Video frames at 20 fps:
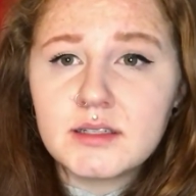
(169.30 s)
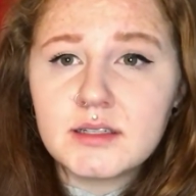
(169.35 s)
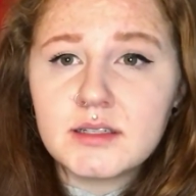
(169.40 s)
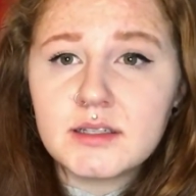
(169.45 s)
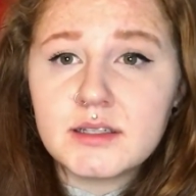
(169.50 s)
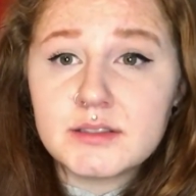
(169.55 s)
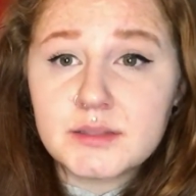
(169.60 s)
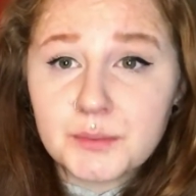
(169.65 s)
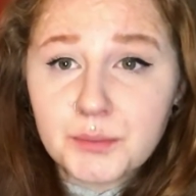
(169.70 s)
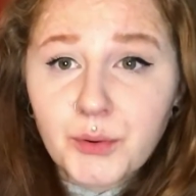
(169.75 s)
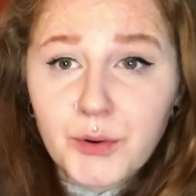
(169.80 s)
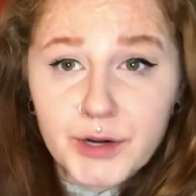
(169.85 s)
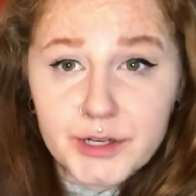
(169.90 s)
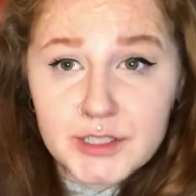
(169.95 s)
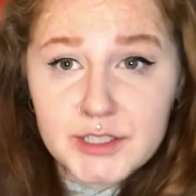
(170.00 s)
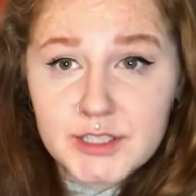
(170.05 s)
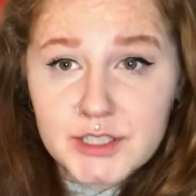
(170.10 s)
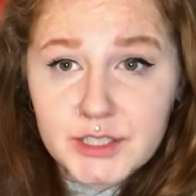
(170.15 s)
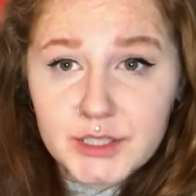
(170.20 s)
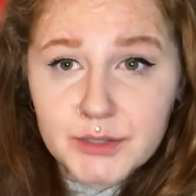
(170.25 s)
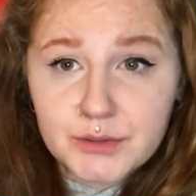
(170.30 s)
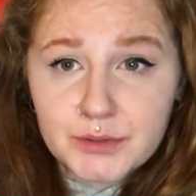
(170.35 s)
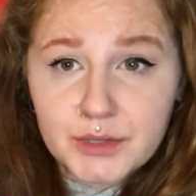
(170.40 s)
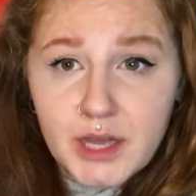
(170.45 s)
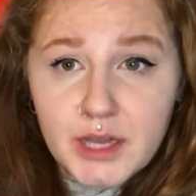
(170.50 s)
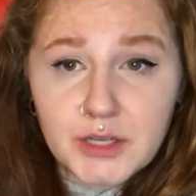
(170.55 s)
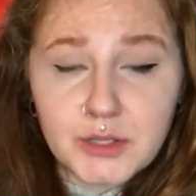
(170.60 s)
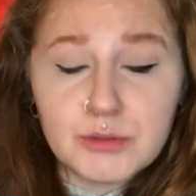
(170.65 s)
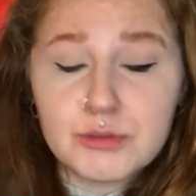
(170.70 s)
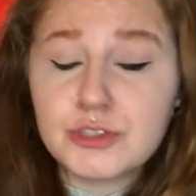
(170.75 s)
is important to you,
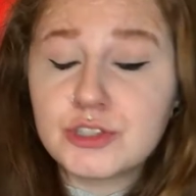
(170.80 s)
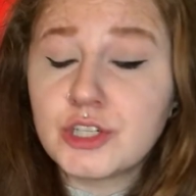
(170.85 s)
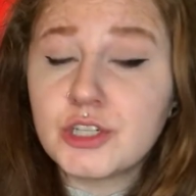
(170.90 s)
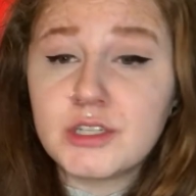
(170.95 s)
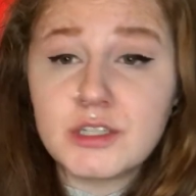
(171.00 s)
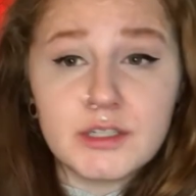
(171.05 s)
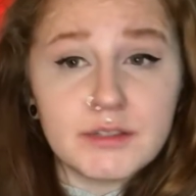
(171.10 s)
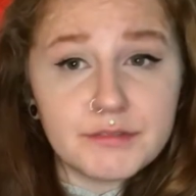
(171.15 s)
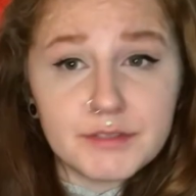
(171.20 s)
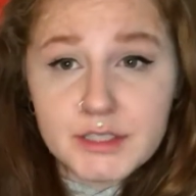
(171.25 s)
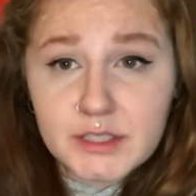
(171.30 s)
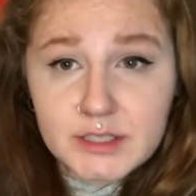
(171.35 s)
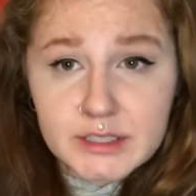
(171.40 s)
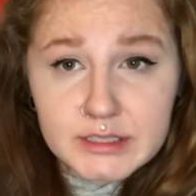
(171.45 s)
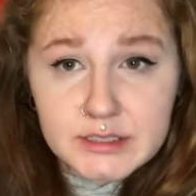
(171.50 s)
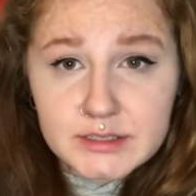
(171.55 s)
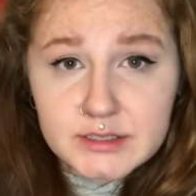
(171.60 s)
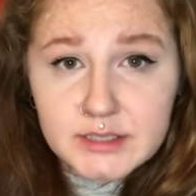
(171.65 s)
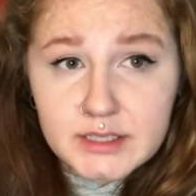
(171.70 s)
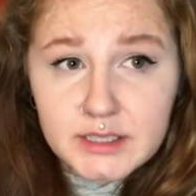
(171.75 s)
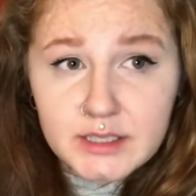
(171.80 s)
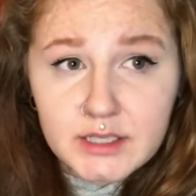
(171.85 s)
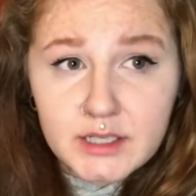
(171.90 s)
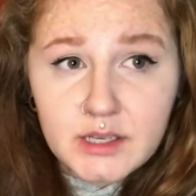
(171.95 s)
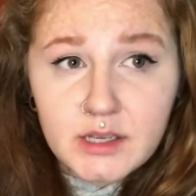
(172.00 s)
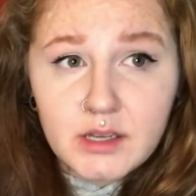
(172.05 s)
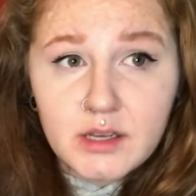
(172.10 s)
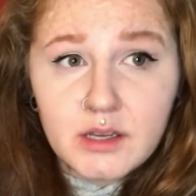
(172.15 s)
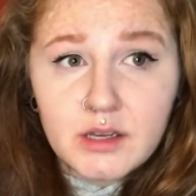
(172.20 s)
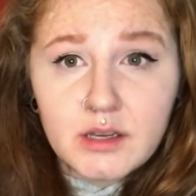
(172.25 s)
and you shouldn't feel guilty
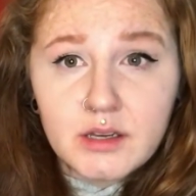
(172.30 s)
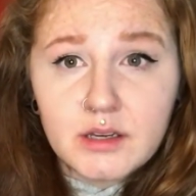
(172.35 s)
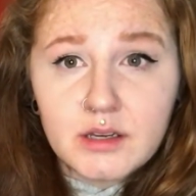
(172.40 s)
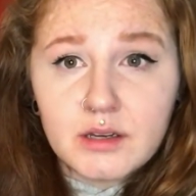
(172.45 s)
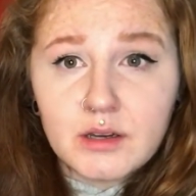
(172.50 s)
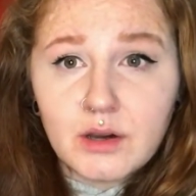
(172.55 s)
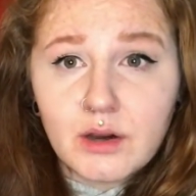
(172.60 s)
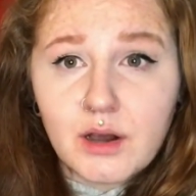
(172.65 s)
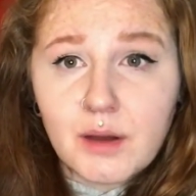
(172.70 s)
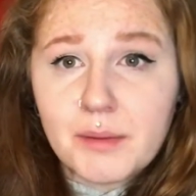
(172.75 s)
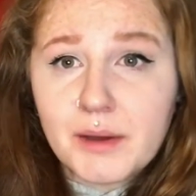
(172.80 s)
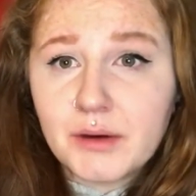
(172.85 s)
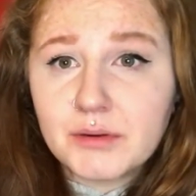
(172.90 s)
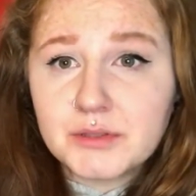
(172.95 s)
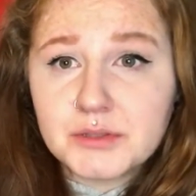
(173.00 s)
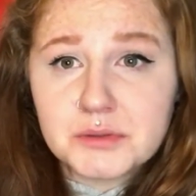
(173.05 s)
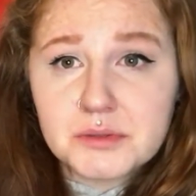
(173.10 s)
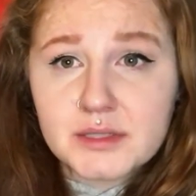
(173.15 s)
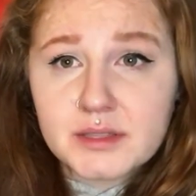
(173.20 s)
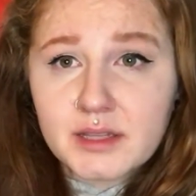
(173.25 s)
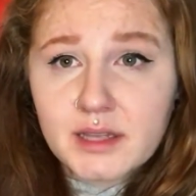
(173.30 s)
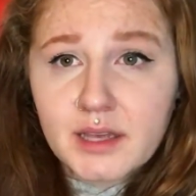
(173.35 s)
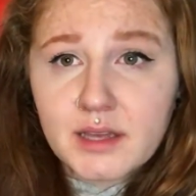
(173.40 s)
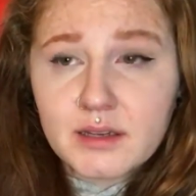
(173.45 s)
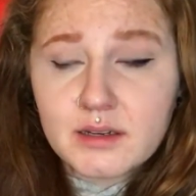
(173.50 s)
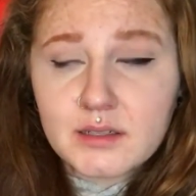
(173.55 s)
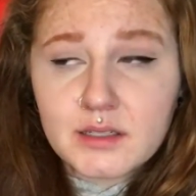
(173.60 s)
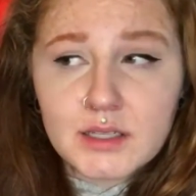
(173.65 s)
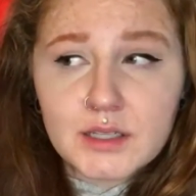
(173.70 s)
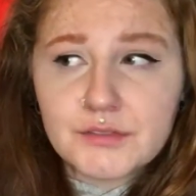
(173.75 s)
about doing that.
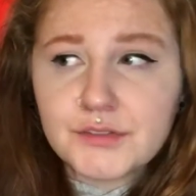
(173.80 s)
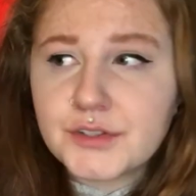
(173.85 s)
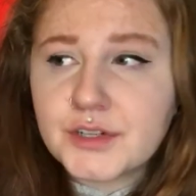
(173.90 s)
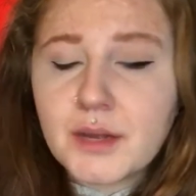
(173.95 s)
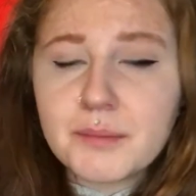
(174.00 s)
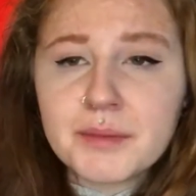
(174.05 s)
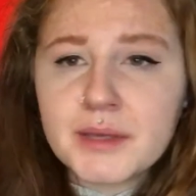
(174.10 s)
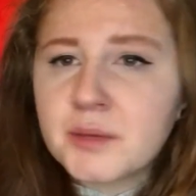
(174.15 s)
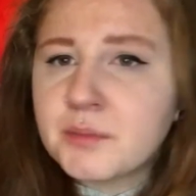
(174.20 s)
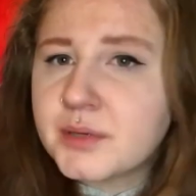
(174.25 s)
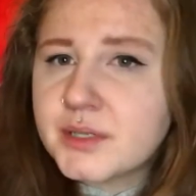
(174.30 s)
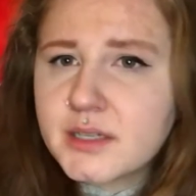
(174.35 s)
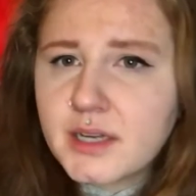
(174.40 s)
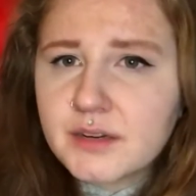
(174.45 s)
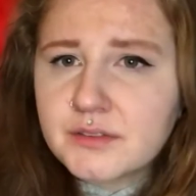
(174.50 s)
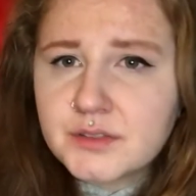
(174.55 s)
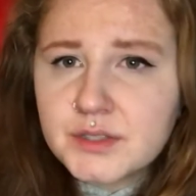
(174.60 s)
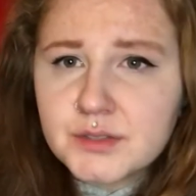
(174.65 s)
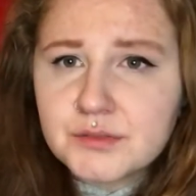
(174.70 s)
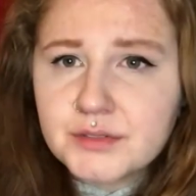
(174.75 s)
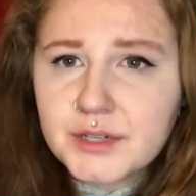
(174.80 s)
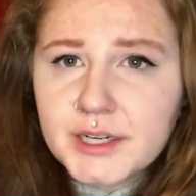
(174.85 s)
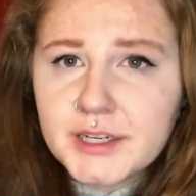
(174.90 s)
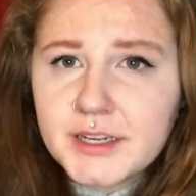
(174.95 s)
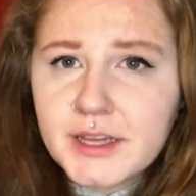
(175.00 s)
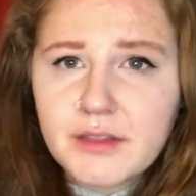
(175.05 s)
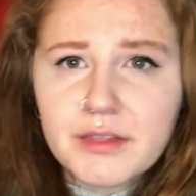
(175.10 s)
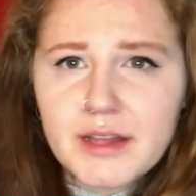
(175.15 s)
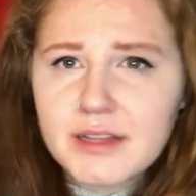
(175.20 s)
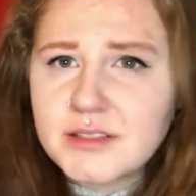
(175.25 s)
If you're not being productive right now,
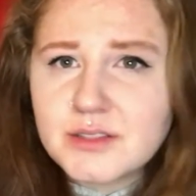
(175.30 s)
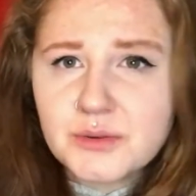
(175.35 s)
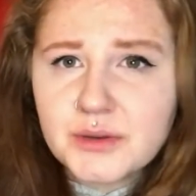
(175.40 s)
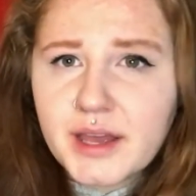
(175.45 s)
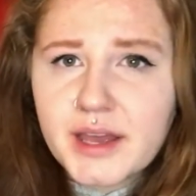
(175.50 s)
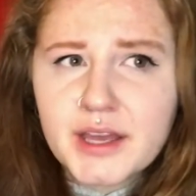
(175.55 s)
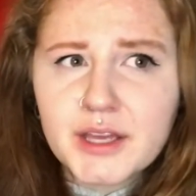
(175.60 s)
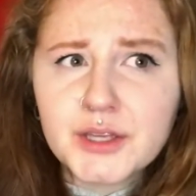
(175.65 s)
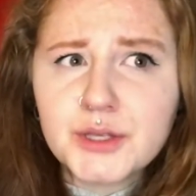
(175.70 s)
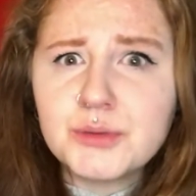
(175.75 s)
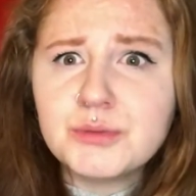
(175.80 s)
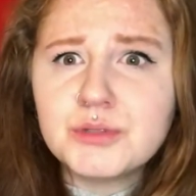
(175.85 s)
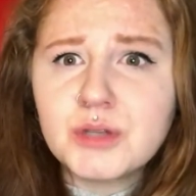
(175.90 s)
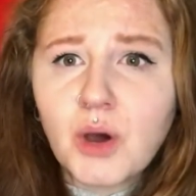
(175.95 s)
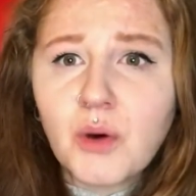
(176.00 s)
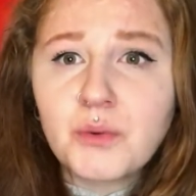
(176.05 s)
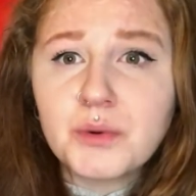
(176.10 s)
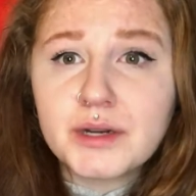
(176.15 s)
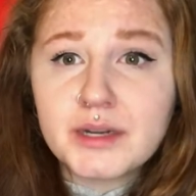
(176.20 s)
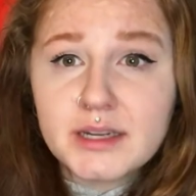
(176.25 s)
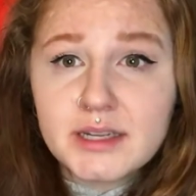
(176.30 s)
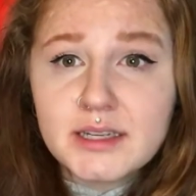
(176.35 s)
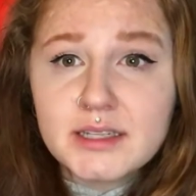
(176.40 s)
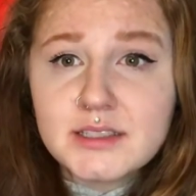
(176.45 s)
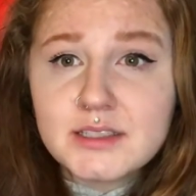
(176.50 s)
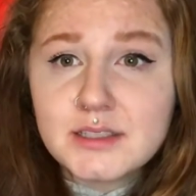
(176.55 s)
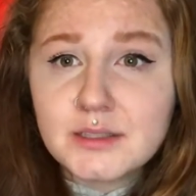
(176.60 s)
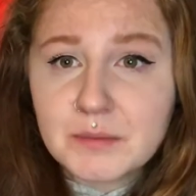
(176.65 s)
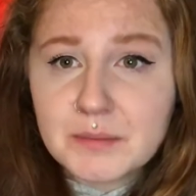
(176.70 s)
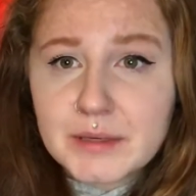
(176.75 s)
that's okay. You don't need
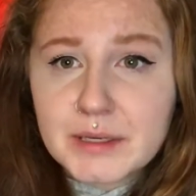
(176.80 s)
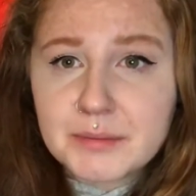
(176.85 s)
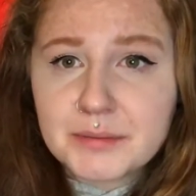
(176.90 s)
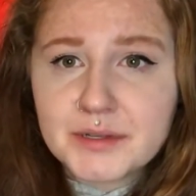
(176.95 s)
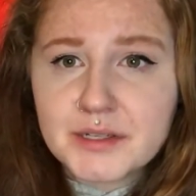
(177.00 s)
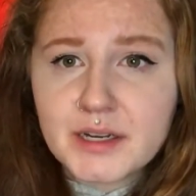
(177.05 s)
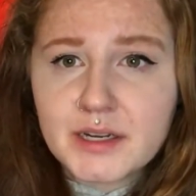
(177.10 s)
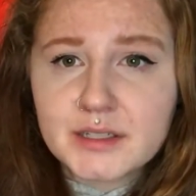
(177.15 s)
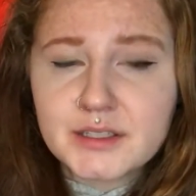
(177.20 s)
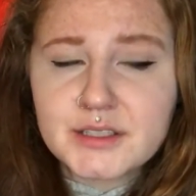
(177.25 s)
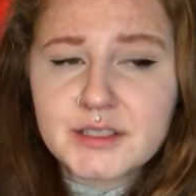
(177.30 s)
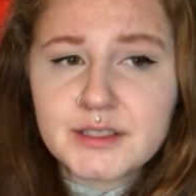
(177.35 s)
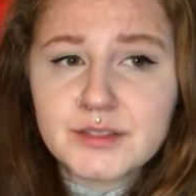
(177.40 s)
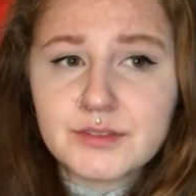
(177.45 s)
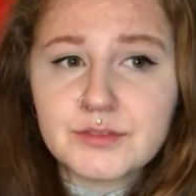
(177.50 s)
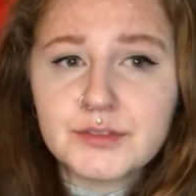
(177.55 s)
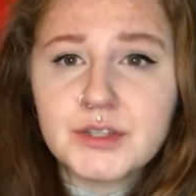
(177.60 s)
to be productive.